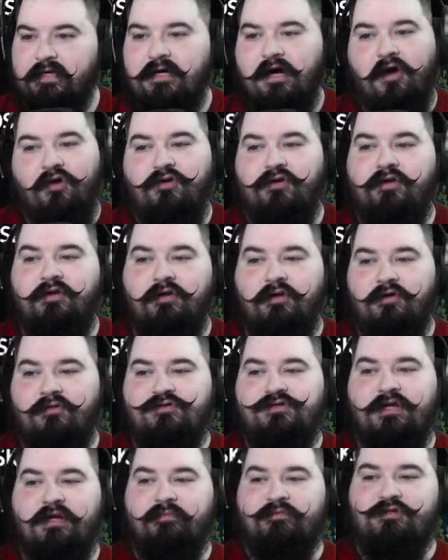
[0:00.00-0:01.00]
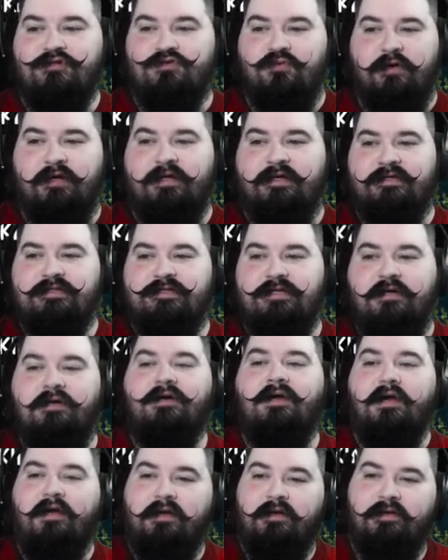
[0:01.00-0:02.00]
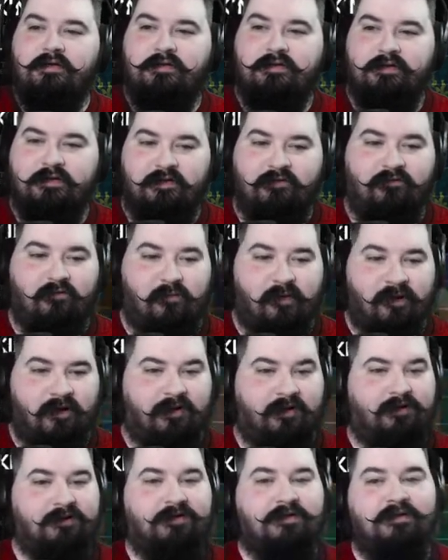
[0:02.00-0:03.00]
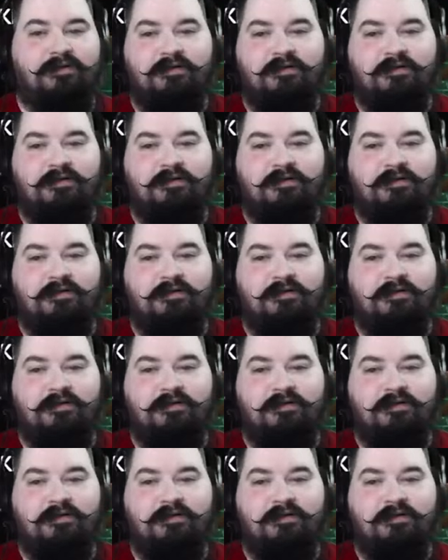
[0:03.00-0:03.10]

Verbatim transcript: Oh, you can go straight up to 20s. Okay, never mind.